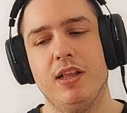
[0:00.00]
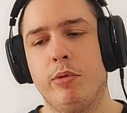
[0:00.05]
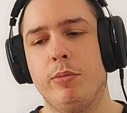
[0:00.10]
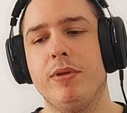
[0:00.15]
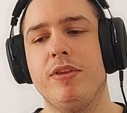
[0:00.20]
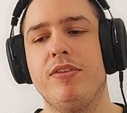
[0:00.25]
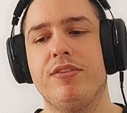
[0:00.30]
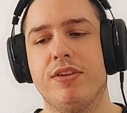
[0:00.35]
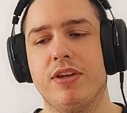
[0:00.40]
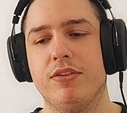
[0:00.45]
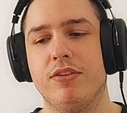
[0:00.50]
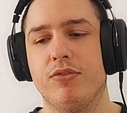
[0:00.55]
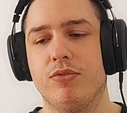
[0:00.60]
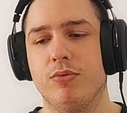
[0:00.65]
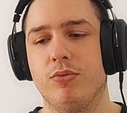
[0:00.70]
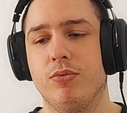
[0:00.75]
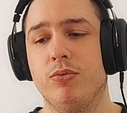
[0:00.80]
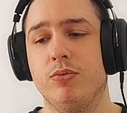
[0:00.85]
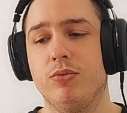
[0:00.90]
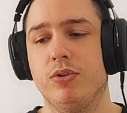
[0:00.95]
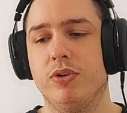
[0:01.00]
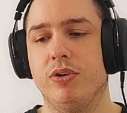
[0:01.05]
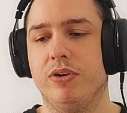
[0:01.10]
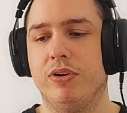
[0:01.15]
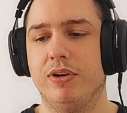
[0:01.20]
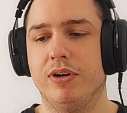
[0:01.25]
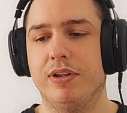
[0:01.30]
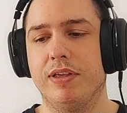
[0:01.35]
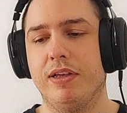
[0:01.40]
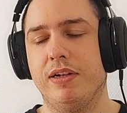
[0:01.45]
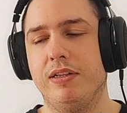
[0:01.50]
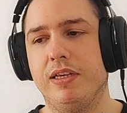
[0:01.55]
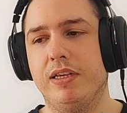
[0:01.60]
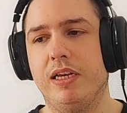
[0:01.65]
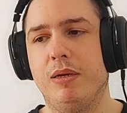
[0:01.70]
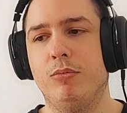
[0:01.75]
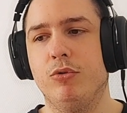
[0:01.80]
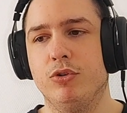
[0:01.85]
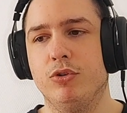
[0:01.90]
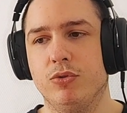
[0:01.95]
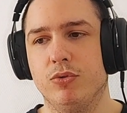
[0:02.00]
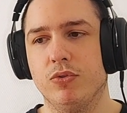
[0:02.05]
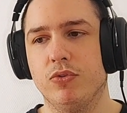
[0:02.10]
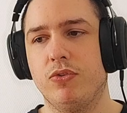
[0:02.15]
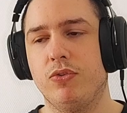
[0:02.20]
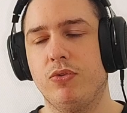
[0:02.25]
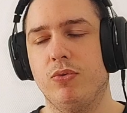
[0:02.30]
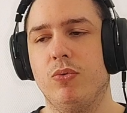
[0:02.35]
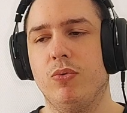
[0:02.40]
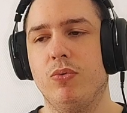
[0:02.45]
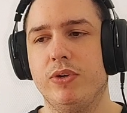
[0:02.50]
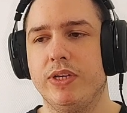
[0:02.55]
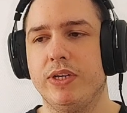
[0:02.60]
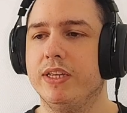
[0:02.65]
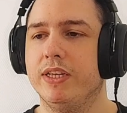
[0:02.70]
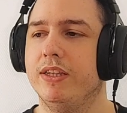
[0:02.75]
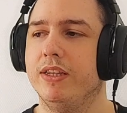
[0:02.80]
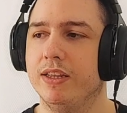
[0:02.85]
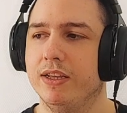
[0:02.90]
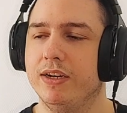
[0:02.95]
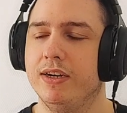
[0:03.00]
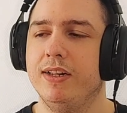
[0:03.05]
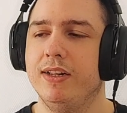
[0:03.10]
maybe sad song or emotional song and